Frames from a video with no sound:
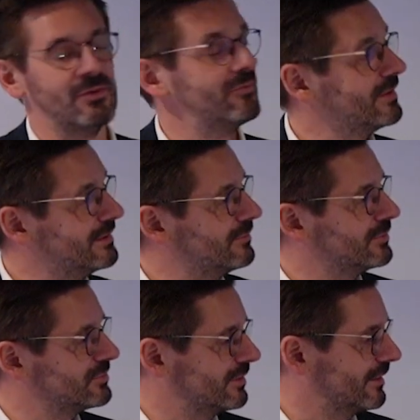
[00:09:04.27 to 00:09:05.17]
of
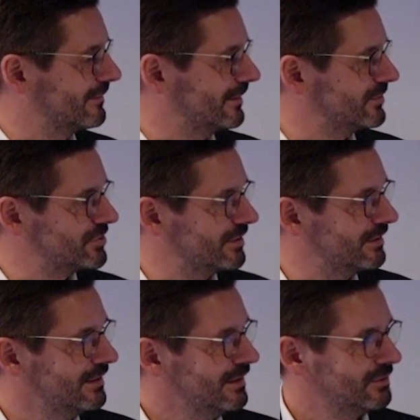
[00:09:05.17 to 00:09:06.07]
individualization
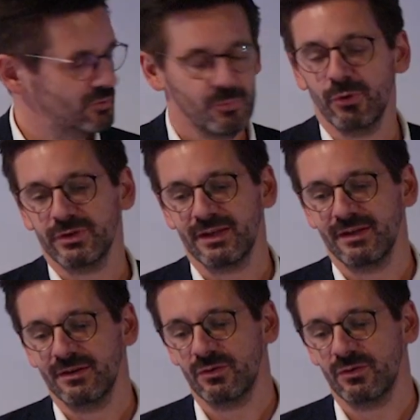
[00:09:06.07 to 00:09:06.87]
to put in,